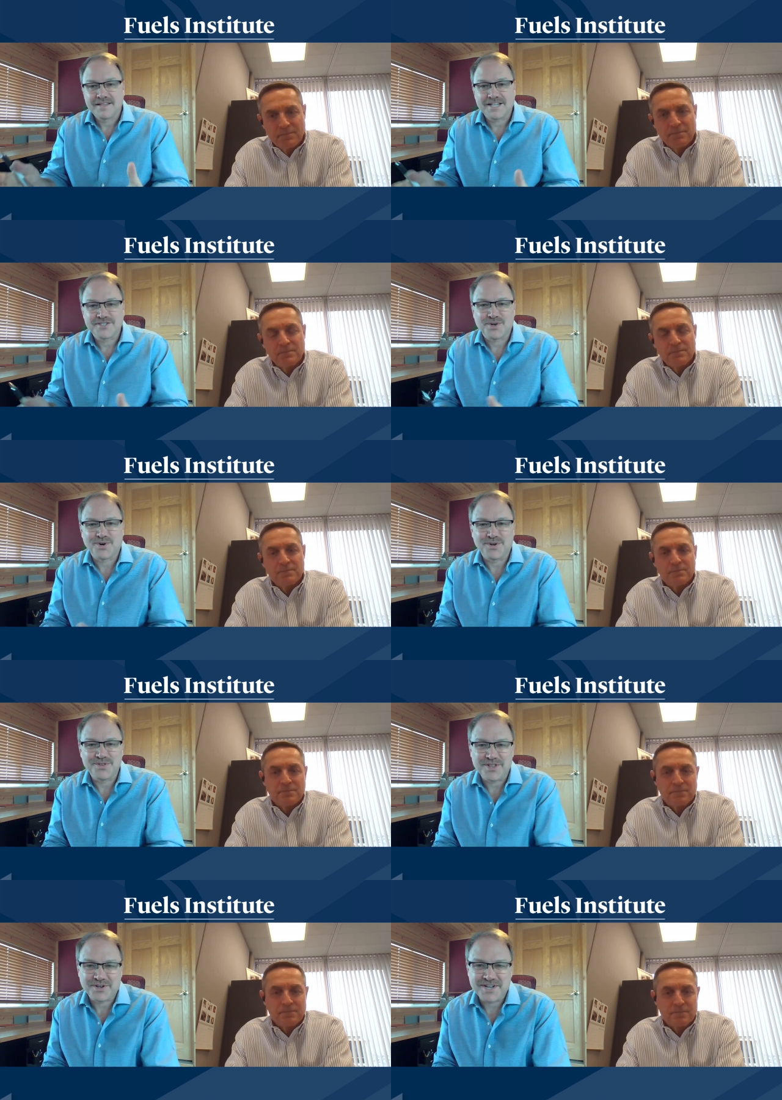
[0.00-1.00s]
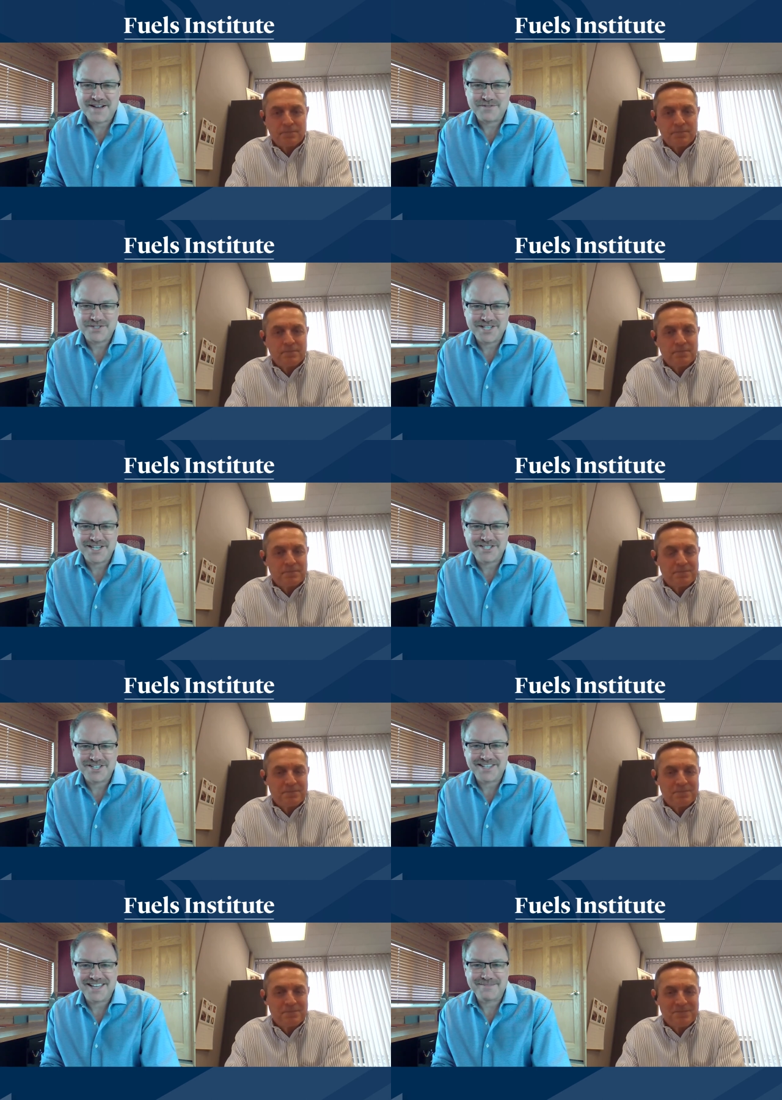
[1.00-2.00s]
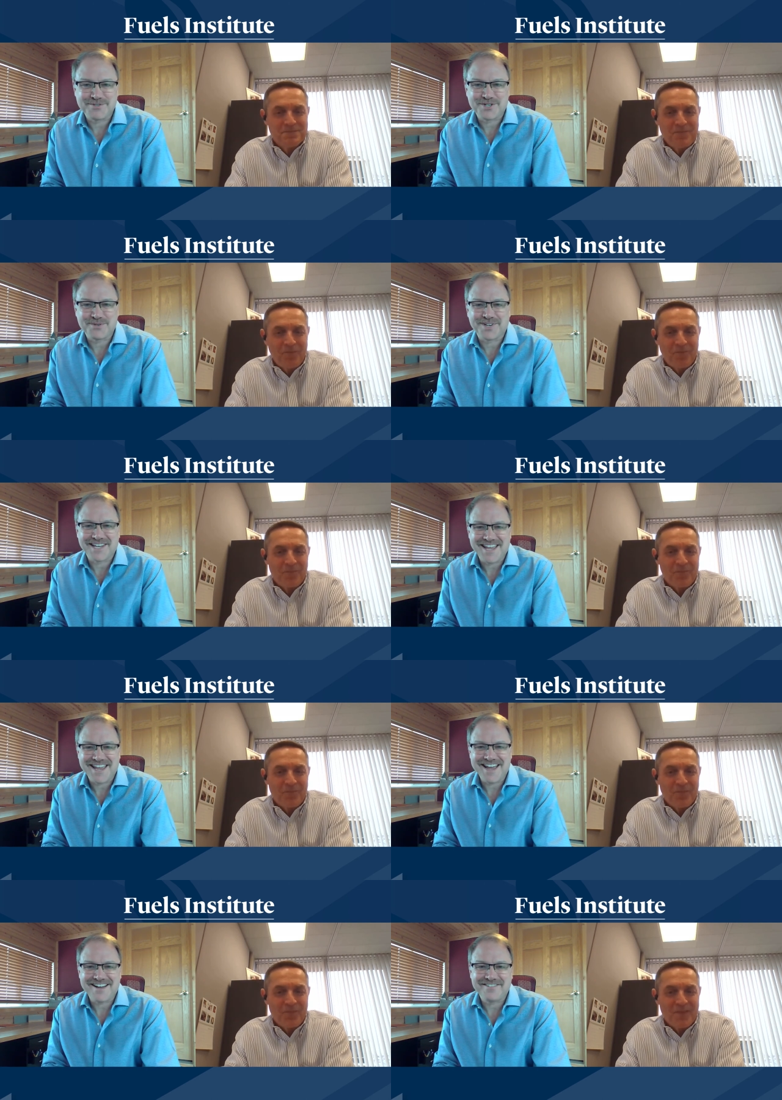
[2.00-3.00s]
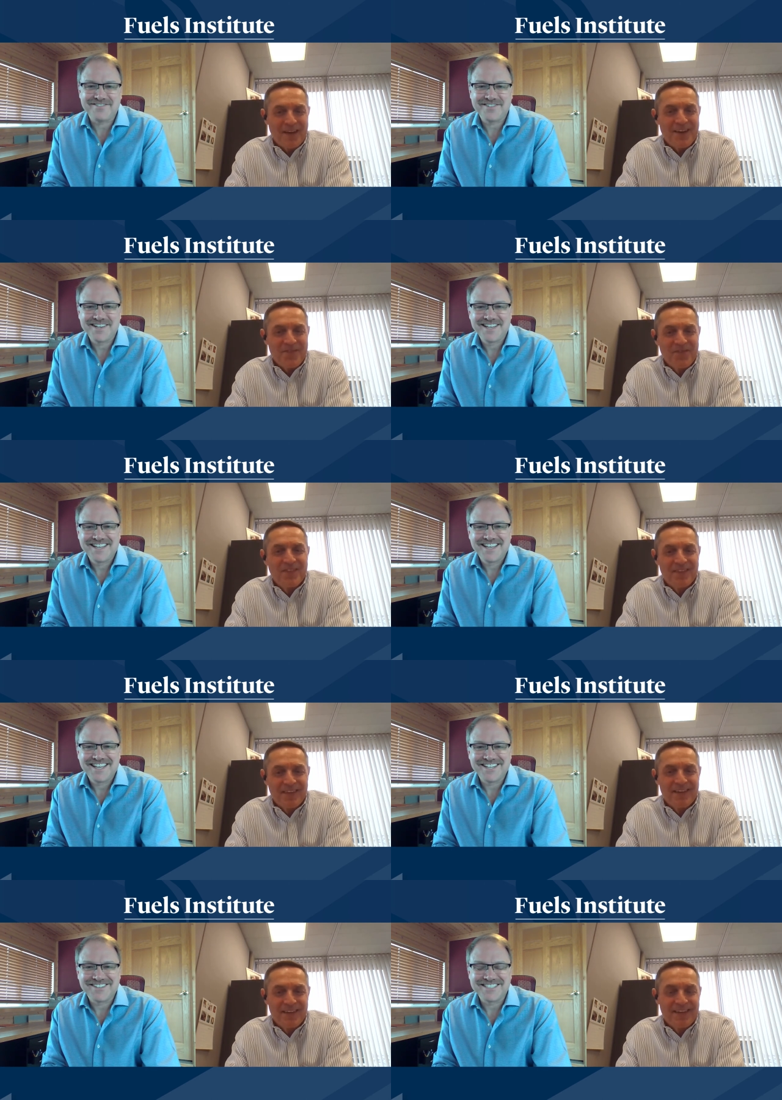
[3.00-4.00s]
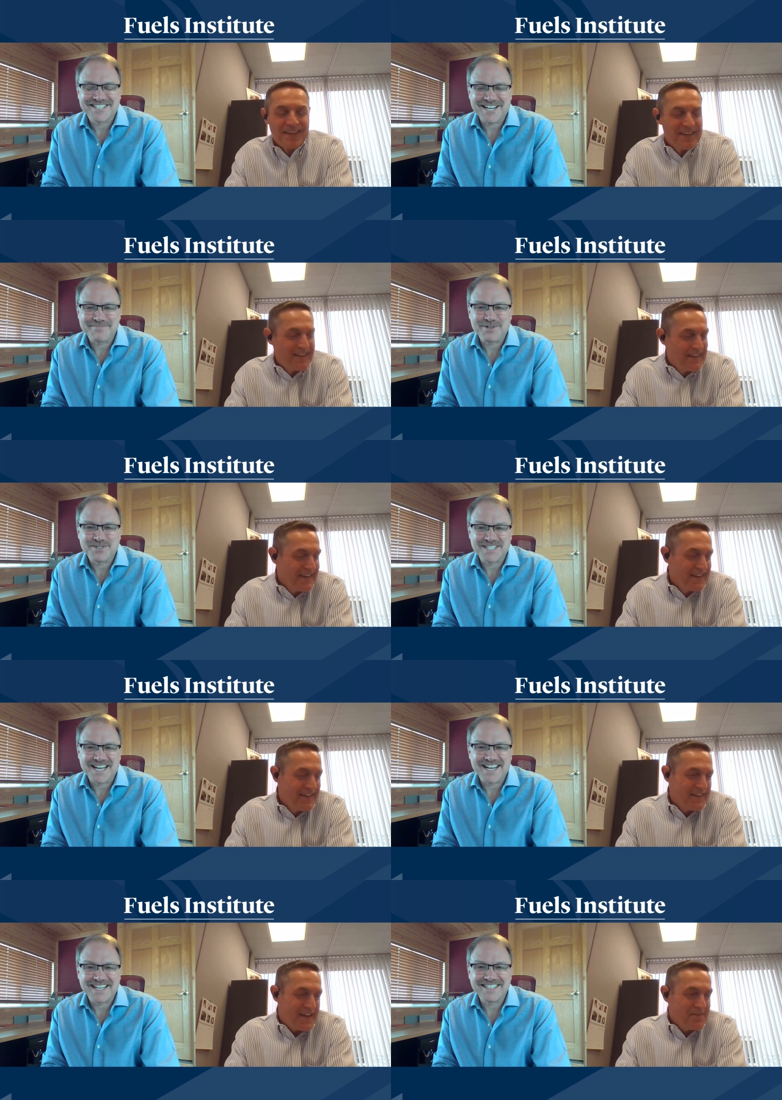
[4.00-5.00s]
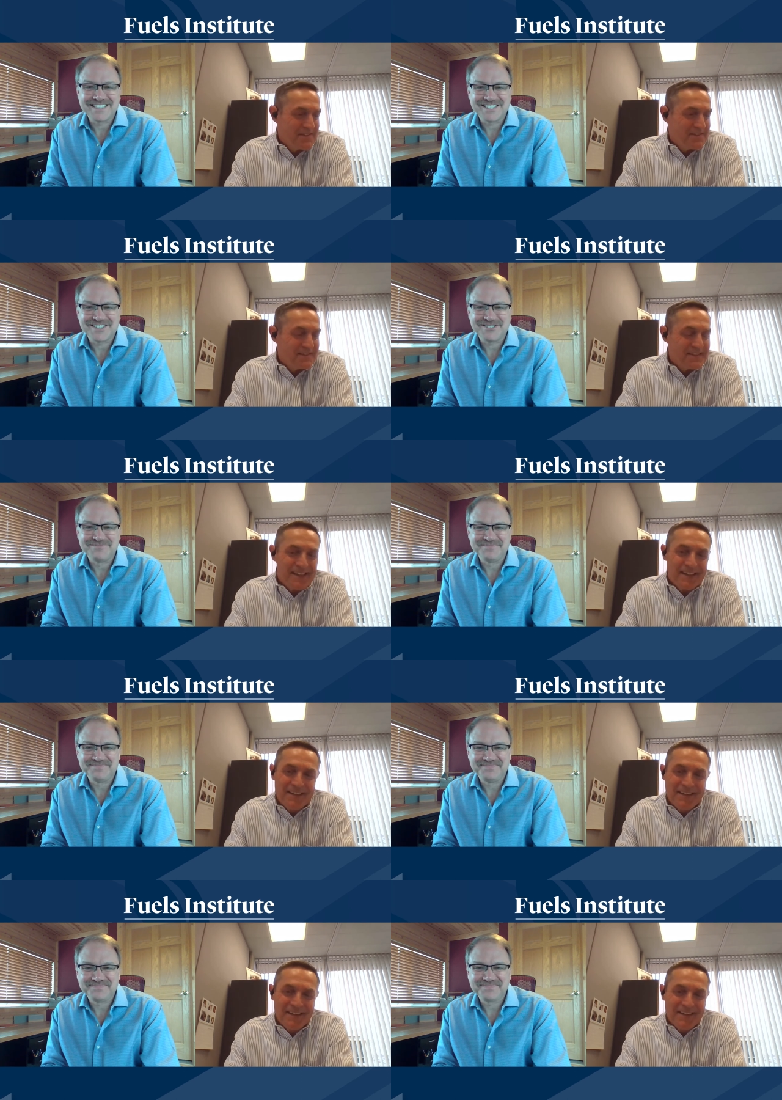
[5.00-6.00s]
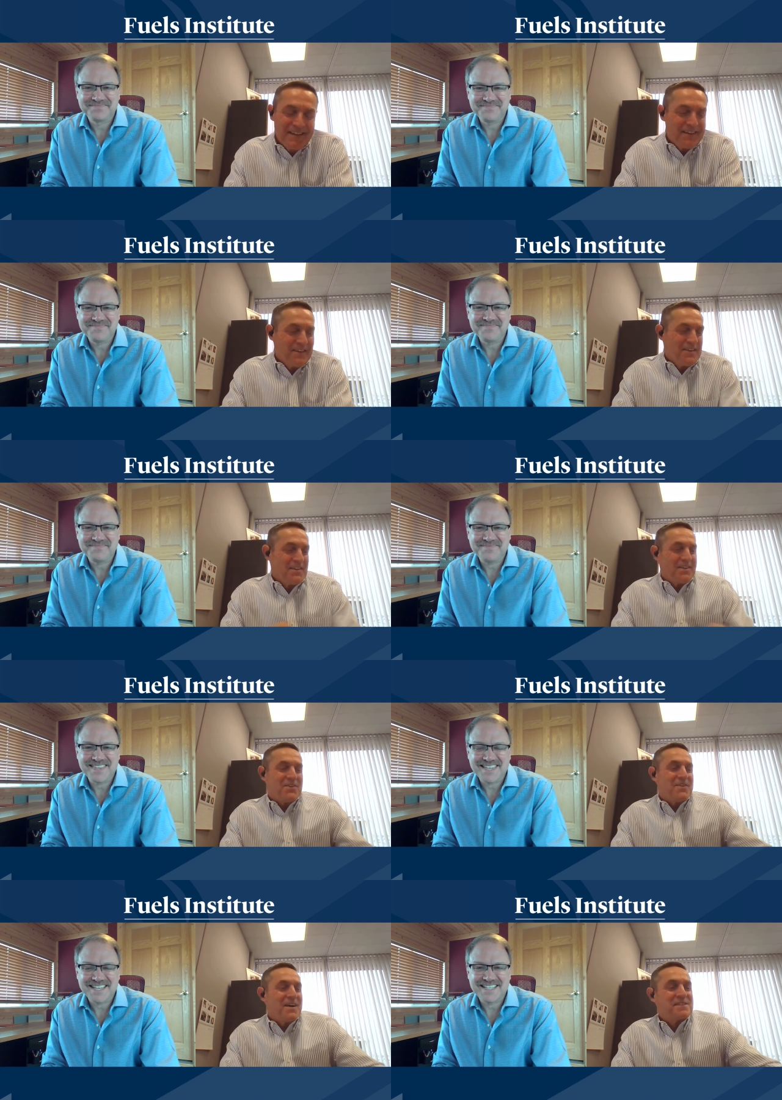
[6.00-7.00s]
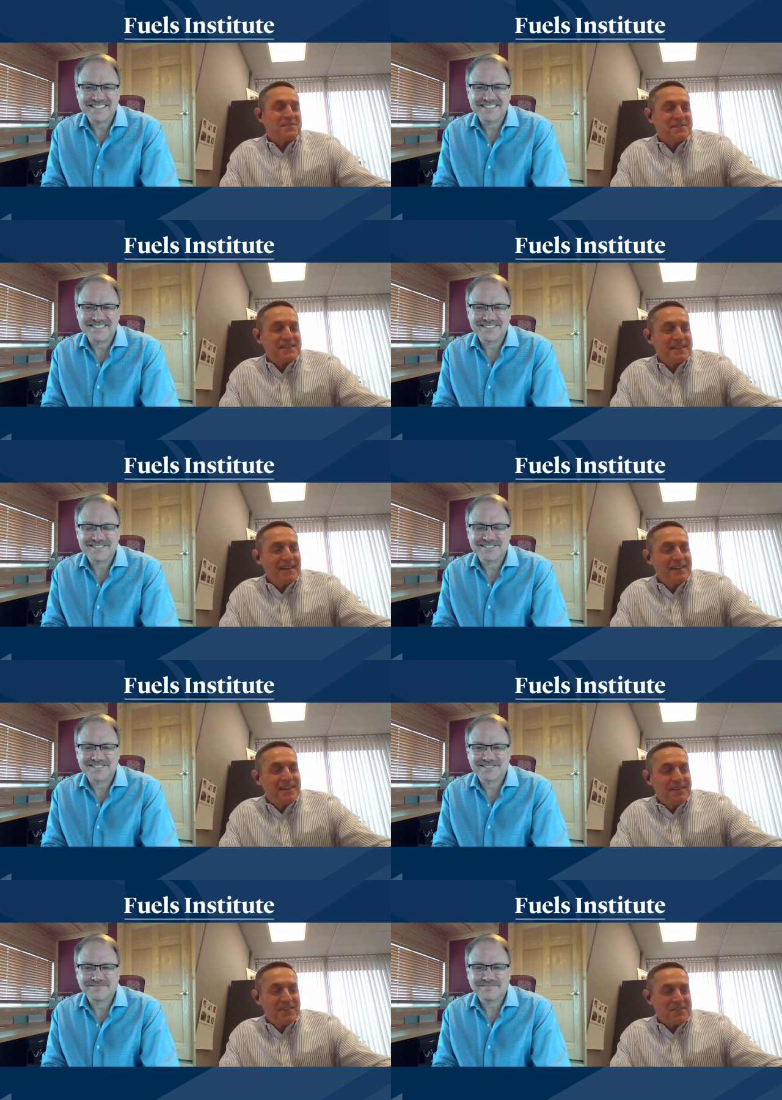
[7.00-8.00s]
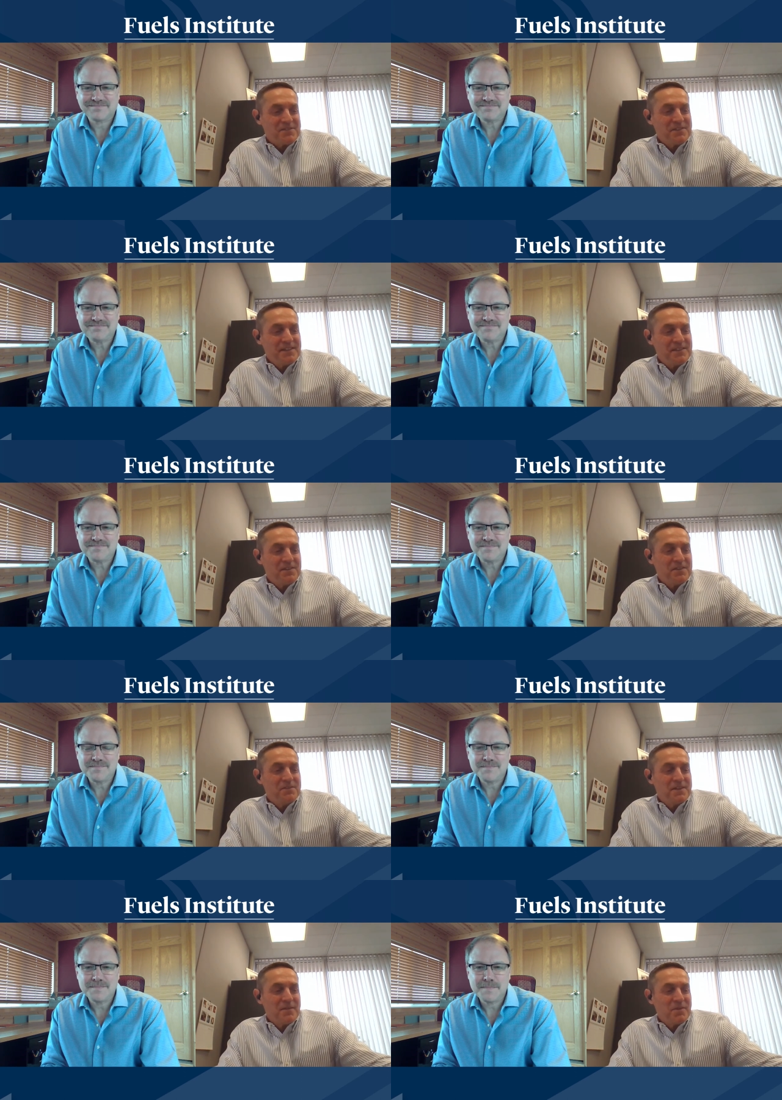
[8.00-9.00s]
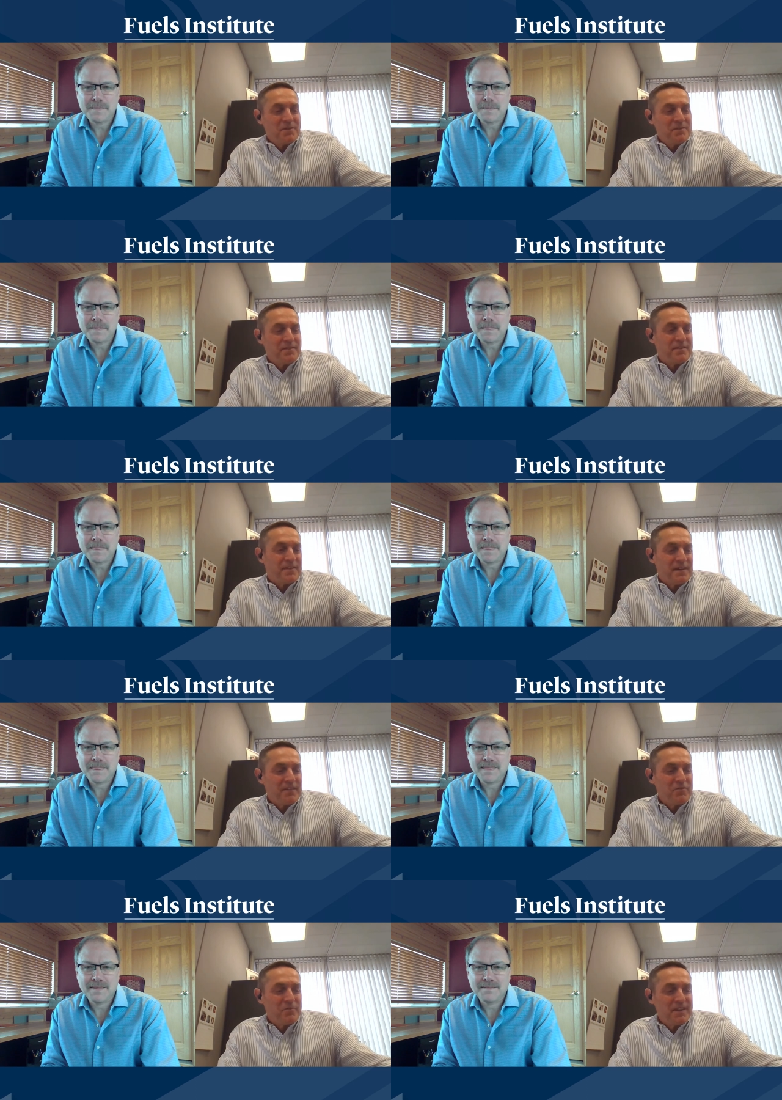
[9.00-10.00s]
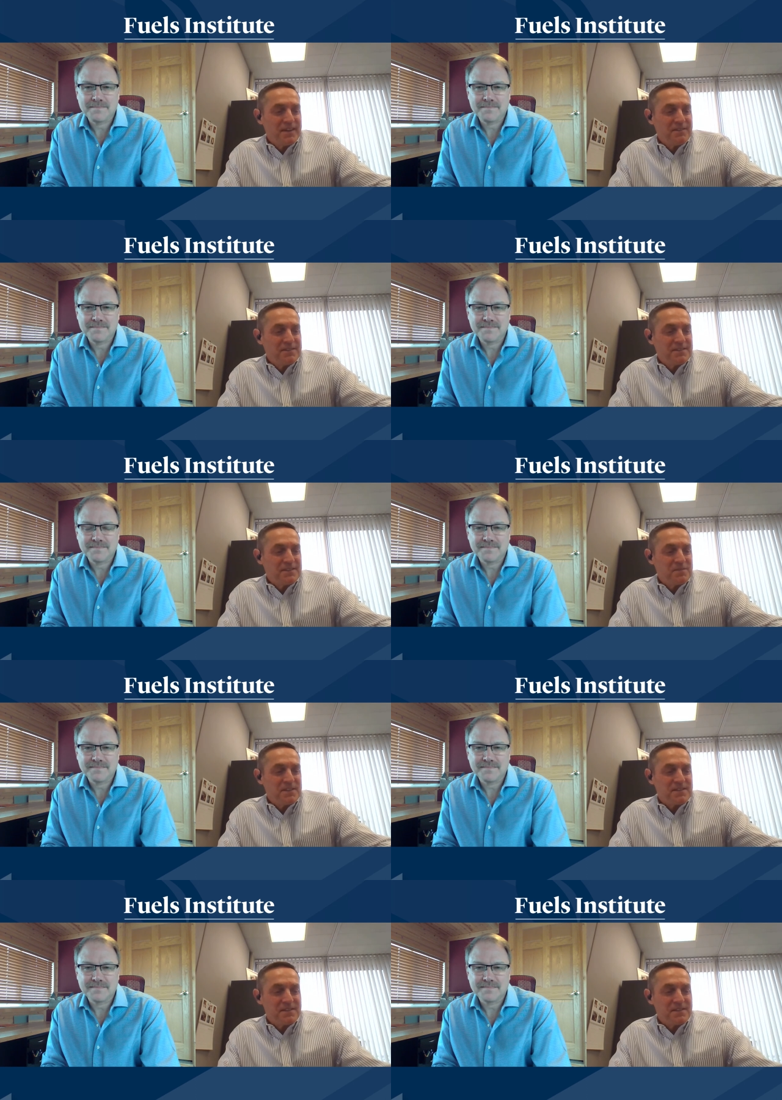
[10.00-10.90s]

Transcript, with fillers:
Speaker 1: that's a whole nother conversation that I'm sure we're going to have, yeah. you know, as time goes on.
Speaker 2: Absolutely. Oh, absolutely. And so we, you and I both, and everybody who's in this